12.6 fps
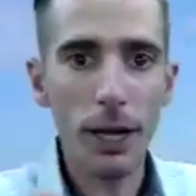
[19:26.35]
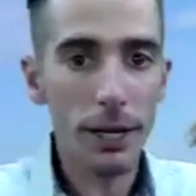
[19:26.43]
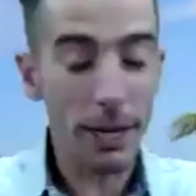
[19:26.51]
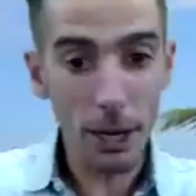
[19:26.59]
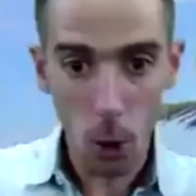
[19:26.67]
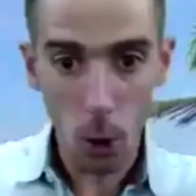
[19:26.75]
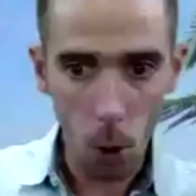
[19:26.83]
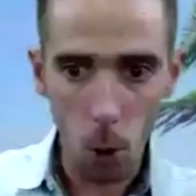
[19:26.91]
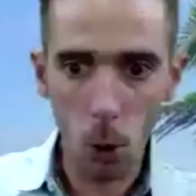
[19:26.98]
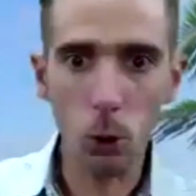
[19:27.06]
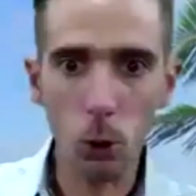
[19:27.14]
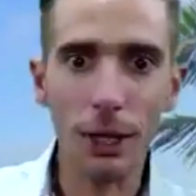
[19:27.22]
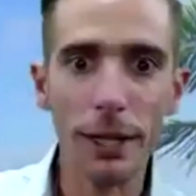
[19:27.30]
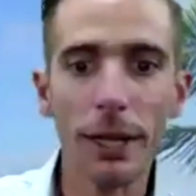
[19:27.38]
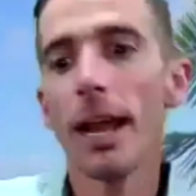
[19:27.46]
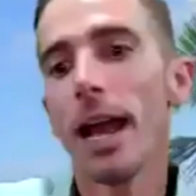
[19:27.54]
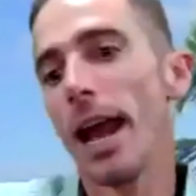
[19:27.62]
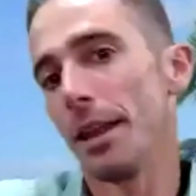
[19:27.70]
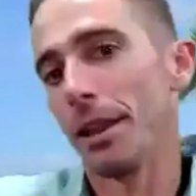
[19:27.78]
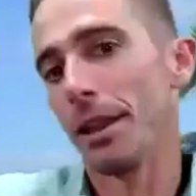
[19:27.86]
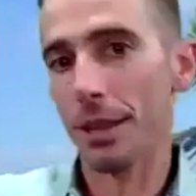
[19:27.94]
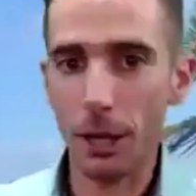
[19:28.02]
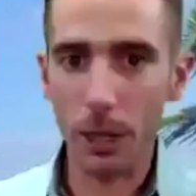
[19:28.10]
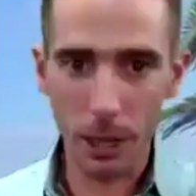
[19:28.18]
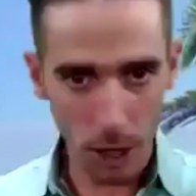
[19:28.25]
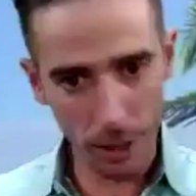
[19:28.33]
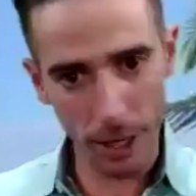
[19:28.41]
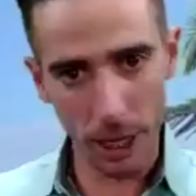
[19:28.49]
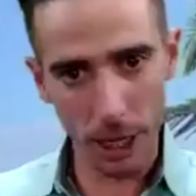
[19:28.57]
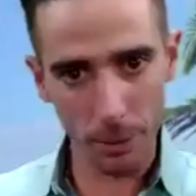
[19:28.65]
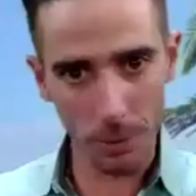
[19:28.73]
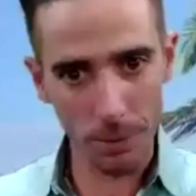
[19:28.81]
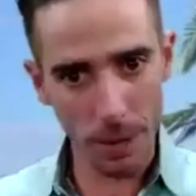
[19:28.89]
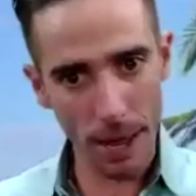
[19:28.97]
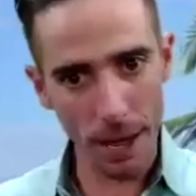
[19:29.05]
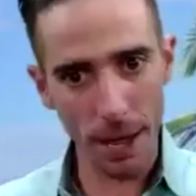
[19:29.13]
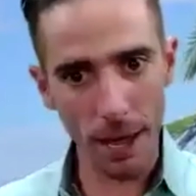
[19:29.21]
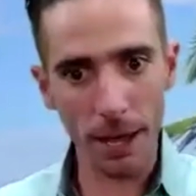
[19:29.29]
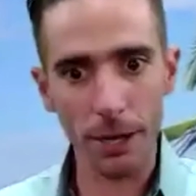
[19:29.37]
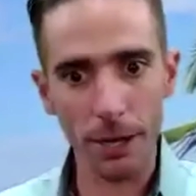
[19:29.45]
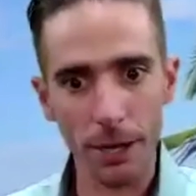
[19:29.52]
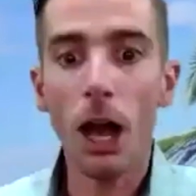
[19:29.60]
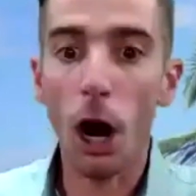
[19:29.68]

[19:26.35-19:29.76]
Not hold it and think, are they going to be mad?